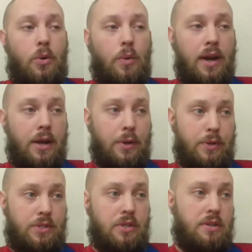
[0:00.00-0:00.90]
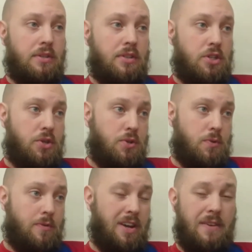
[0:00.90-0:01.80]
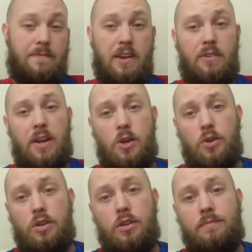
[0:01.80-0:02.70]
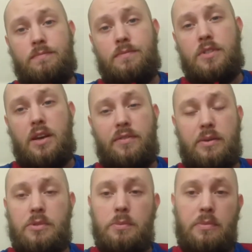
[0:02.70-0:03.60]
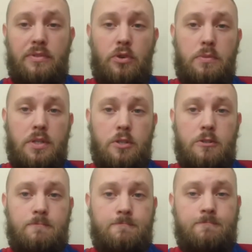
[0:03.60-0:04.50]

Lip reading: we lose to a very good Southampton performance.